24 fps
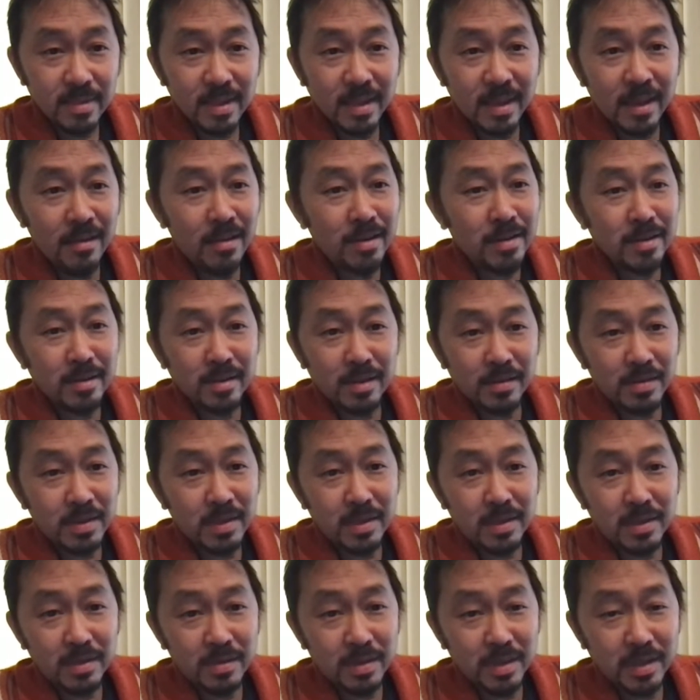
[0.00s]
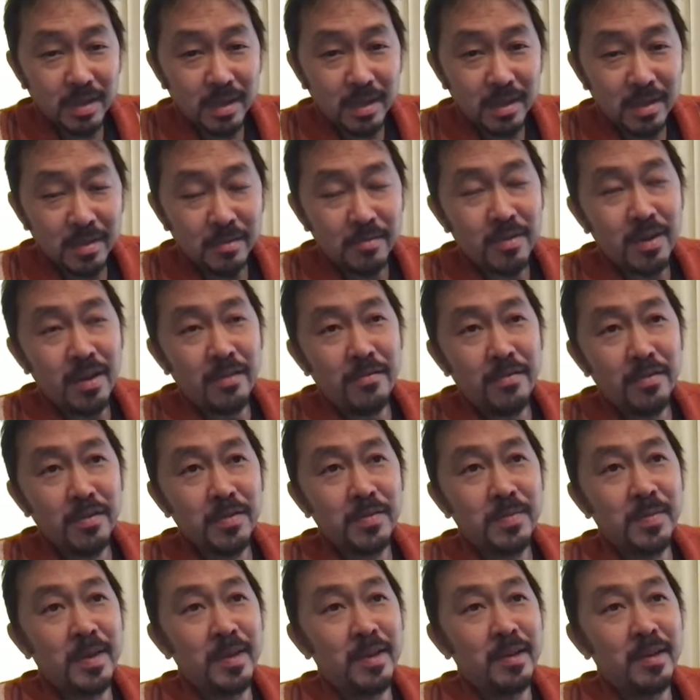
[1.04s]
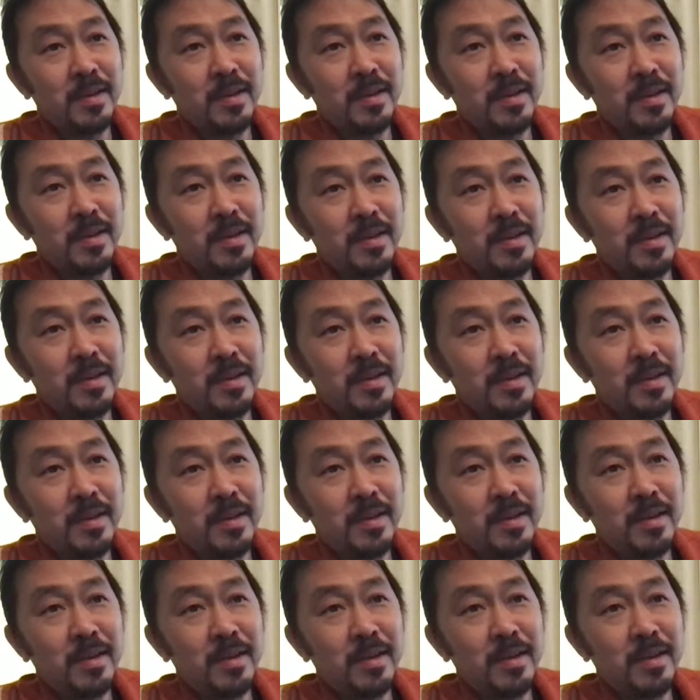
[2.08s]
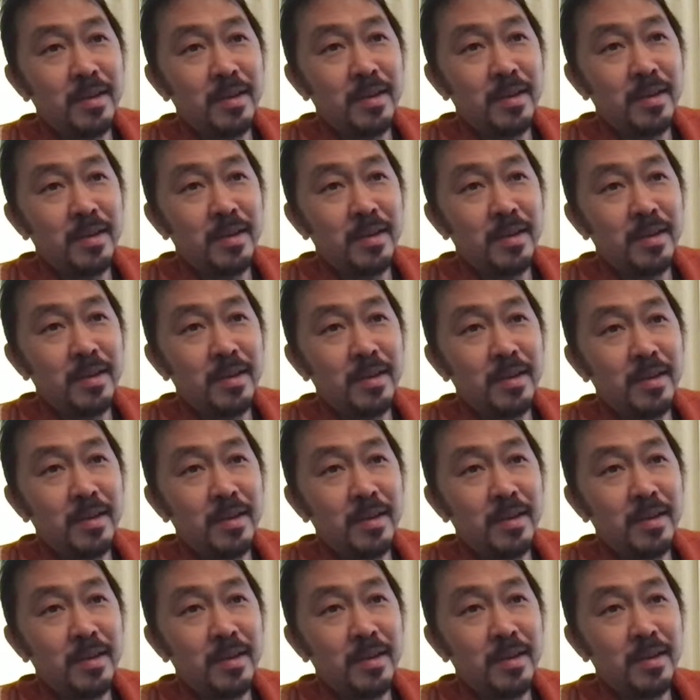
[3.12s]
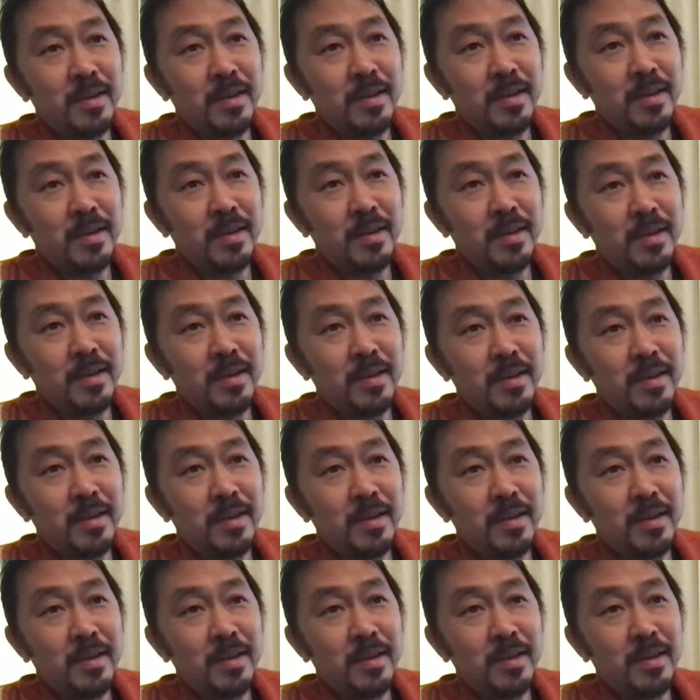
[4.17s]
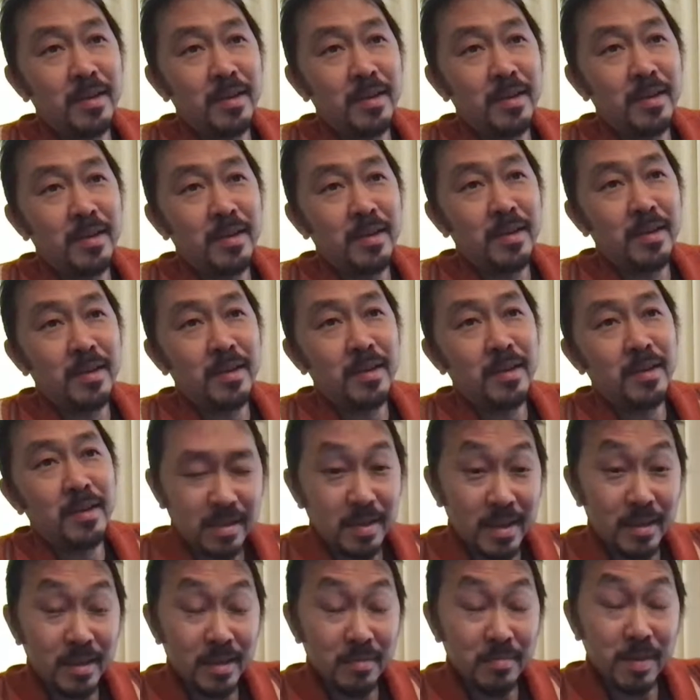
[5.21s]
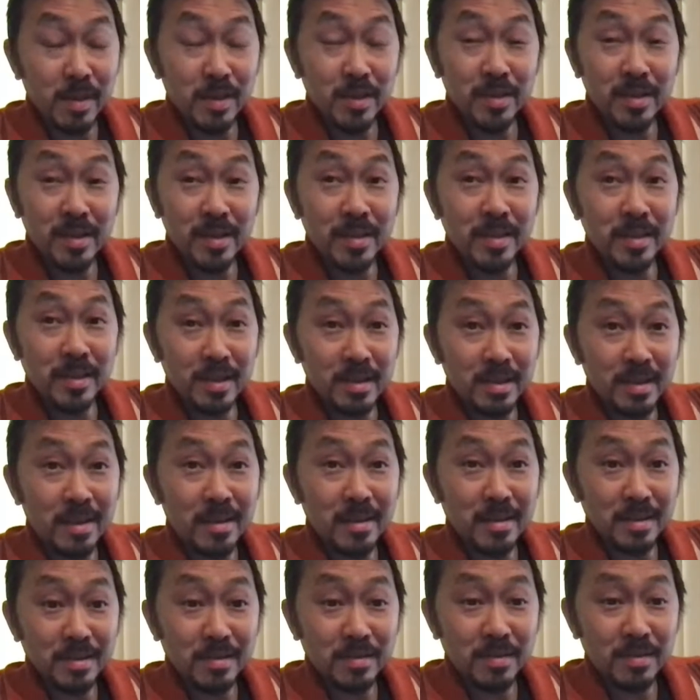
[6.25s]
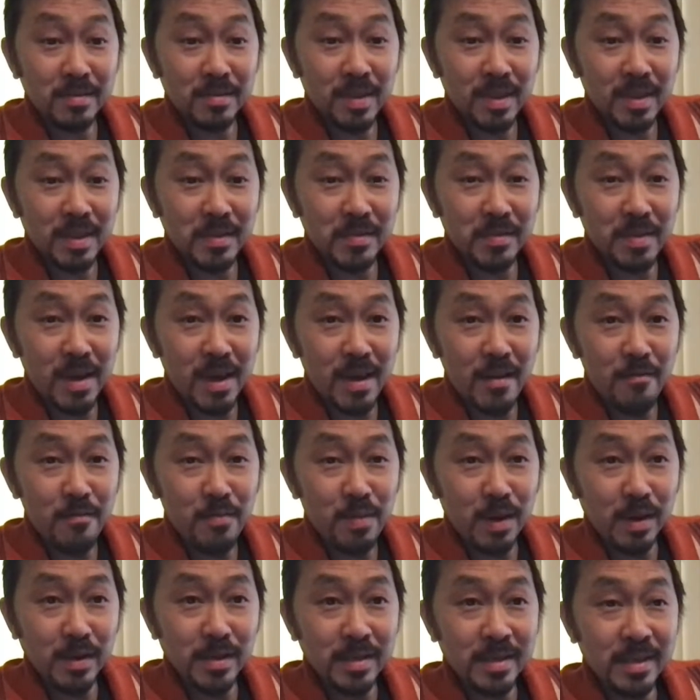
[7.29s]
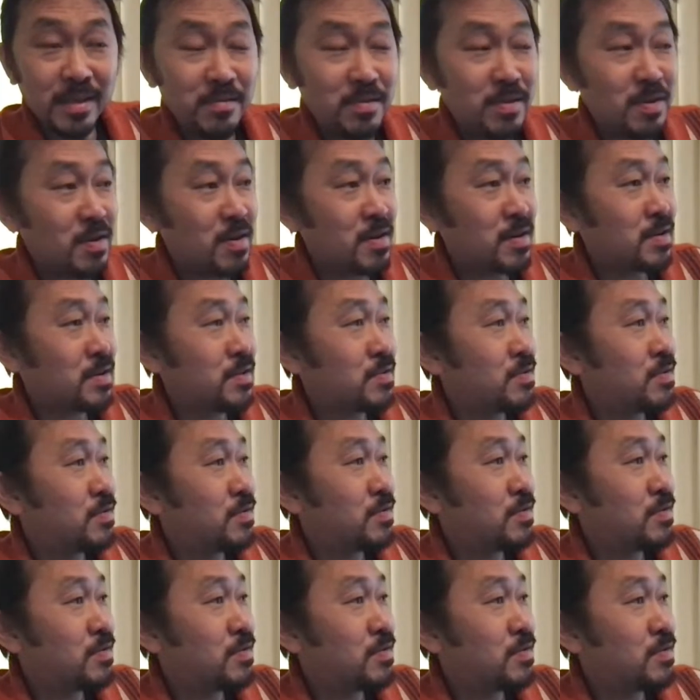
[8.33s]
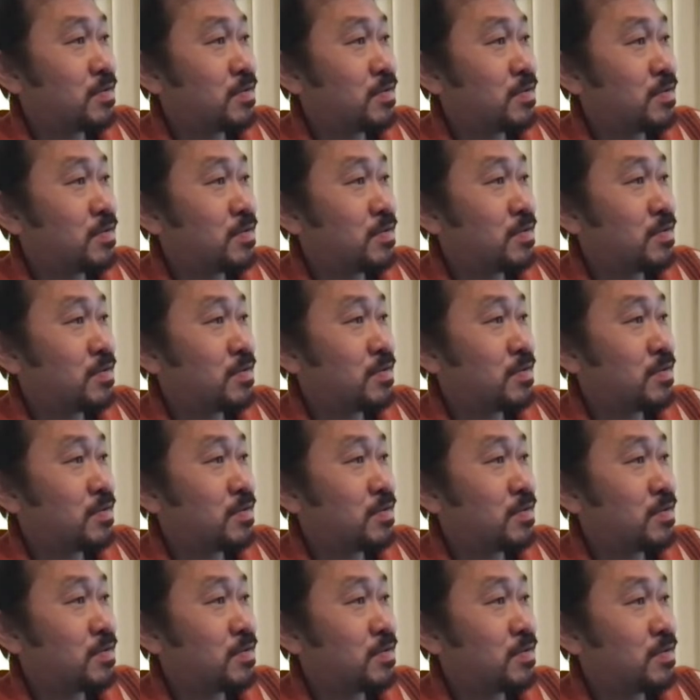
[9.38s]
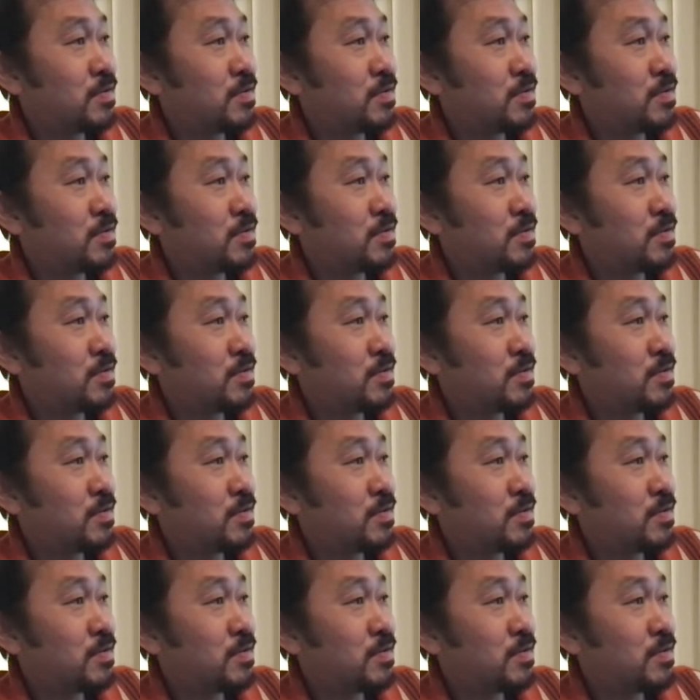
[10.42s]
Erica loves to do estates. When I first met Erica and we started dating and stuff, like her family would love to go to estate sales. And especially on Sundays when things were half price. They would argue over stuff. I'm like, what are y'all doing?